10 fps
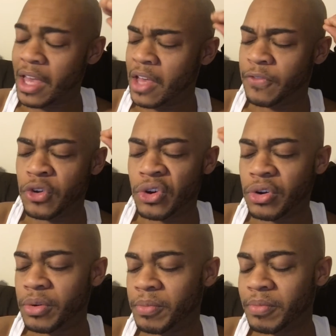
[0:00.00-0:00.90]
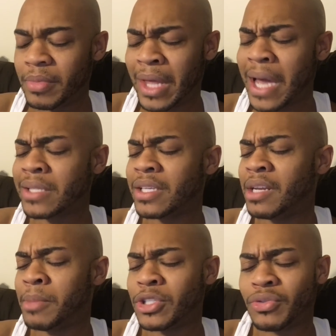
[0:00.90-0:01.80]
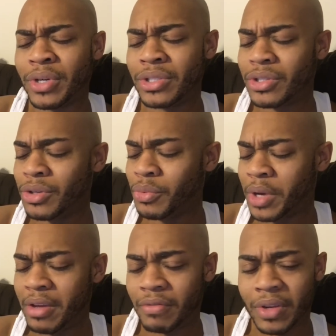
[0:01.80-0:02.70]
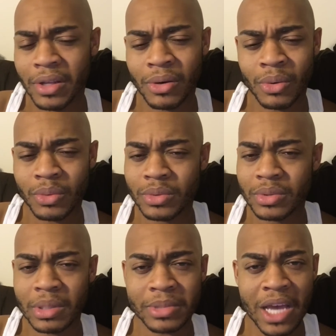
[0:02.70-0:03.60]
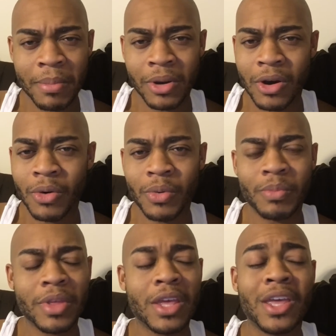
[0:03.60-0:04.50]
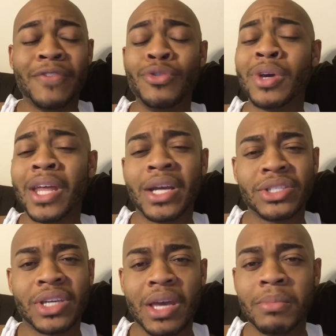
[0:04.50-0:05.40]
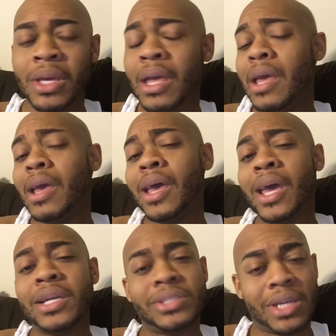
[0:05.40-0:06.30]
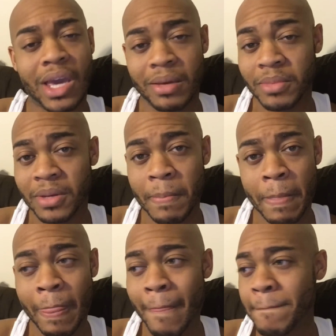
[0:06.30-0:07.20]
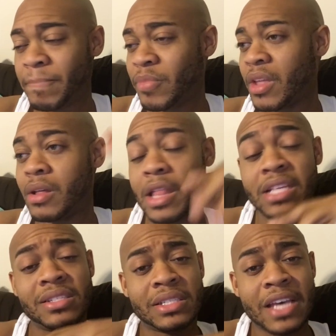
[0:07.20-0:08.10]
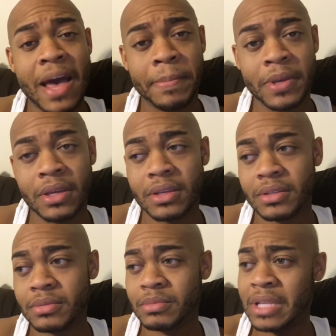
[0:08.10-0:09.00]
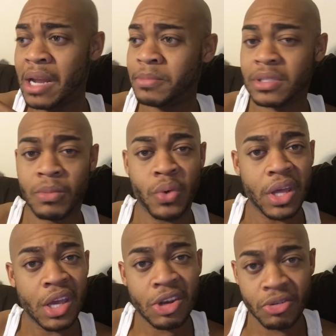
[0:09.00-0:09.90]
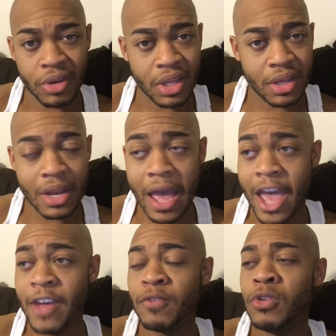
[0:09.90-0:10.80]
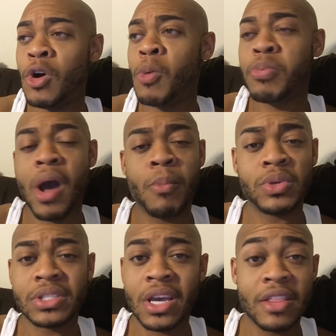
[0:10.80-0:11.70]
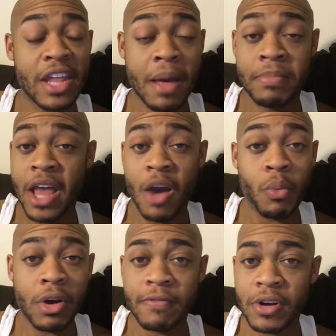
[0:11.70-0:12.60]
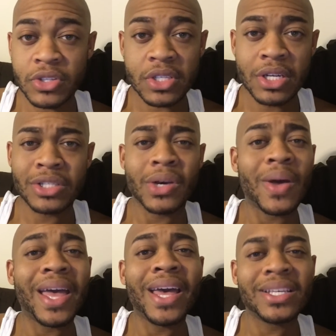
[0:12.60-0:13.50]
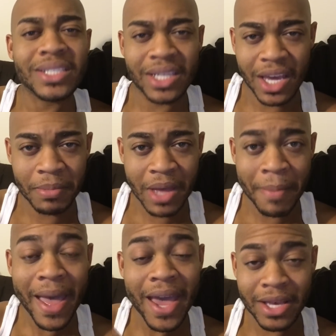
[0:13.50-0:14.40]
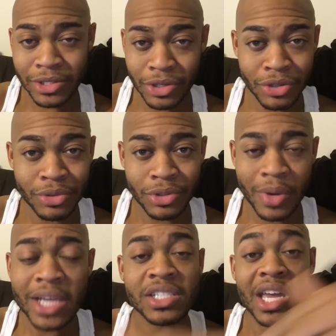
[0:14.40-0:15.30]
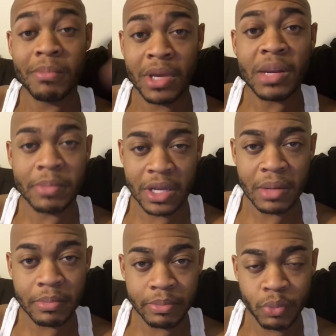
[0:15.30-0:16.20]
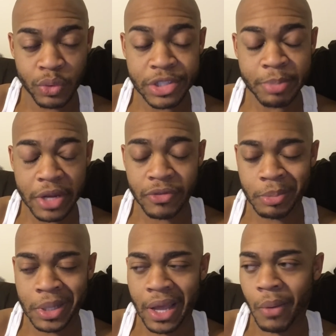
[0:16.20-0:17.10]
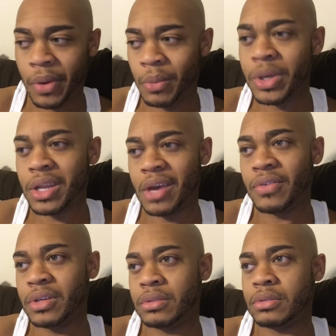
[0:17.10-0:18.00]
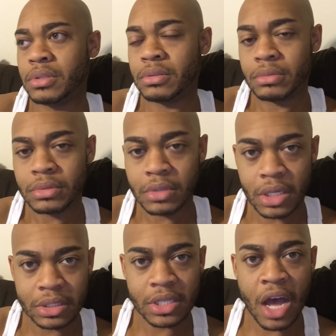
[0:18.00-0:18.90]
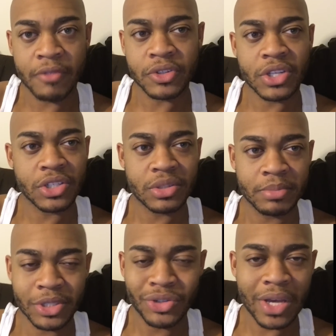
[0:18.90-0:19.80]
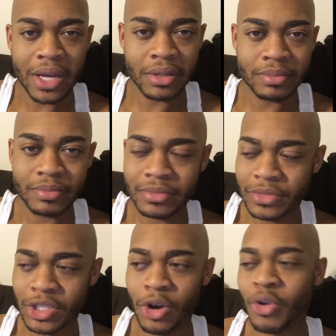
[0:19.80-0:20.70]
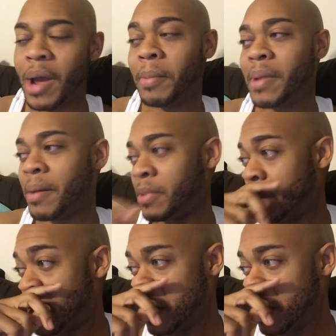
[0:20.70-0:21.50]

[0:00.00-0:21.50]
if you're like I said in my transgender rant video some time ago, if you can educate me, educate me. This is a topic that I'm somewhat ignorant in. I have no problem with saying that I'm not well versed in it. So educate me. I'm asking you to educate me in a, in a respectful, polite way, and we can have a, a conversation, but you ain't got to talk crap about me.